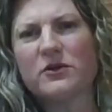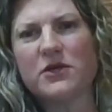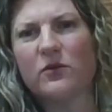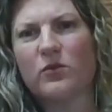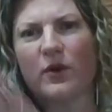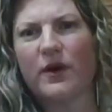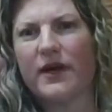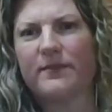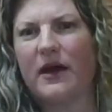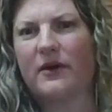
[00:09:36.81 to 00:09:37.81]
don't worry
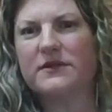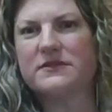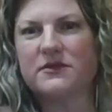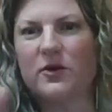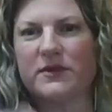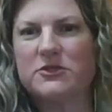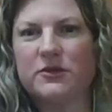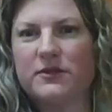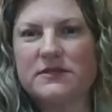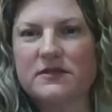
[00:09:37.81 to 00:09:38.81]
about the Sonoma
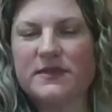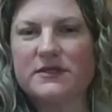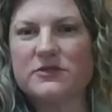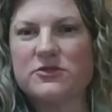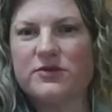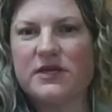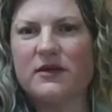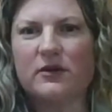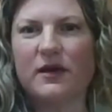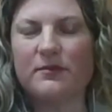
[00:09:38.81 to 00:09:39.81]
tourism industry.
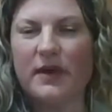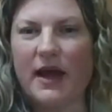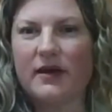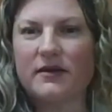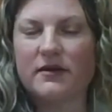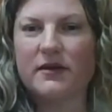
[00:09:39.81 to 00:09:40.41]
It'll come back.